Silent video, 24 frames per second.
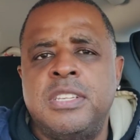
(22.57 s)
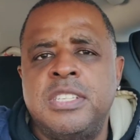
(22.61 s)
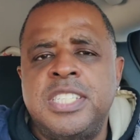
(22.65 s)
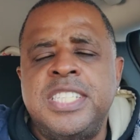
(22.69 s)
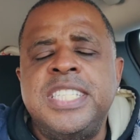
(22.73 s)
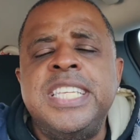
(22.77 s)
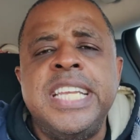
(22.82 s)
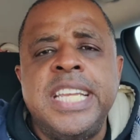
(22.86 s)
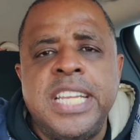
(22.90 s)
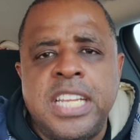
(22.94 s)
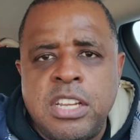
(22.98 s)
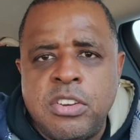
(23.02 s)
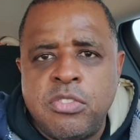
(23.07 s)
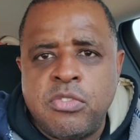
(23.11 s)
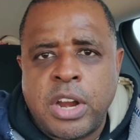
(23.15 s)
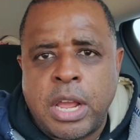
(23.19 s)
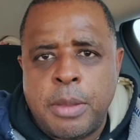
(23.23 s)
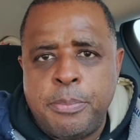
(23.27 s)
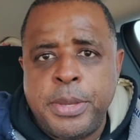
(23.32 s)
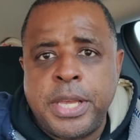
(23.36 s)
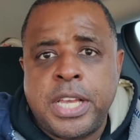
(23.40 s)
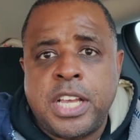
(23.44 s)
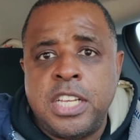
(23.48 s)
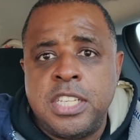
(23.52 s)
seen it,
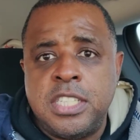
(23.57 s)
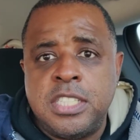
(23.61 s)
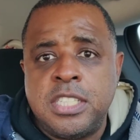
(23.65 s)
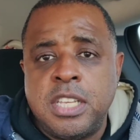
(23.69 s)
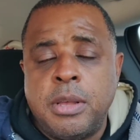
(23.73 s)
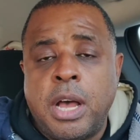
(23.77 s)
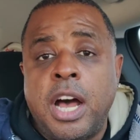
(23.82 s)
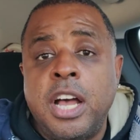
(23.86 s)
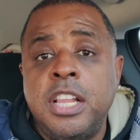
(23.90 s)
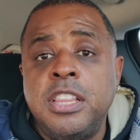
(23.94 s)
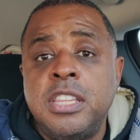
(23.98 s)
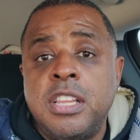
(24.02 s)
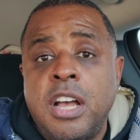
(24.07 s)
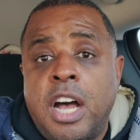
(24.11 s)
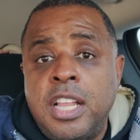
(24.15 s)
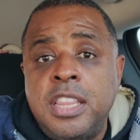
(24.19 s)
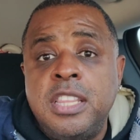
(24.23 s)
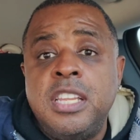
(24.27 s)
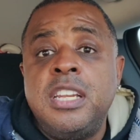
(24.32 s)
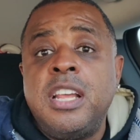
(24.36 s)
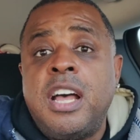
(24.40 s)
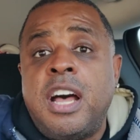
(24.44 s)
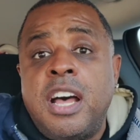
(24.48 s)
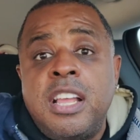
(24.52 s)
right? Because
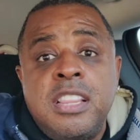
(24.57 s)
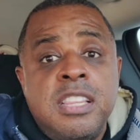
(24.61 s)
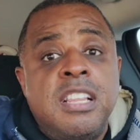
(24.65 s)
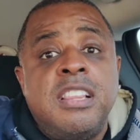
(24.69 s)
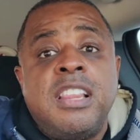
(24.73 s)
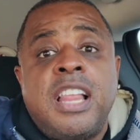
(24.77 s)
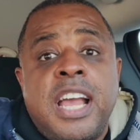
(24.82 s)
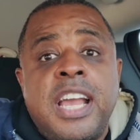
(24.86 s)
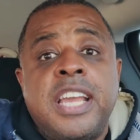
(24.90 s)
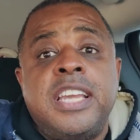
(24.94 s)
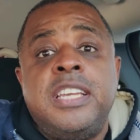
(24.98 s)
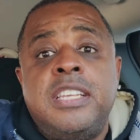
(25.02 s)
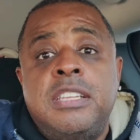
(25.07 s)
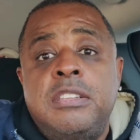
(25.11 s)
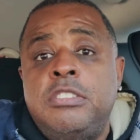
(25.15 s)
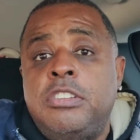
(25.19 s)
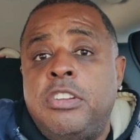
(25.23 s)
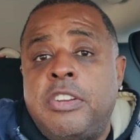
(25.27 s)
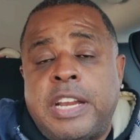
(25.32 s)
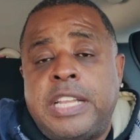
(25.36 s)
under the underlying,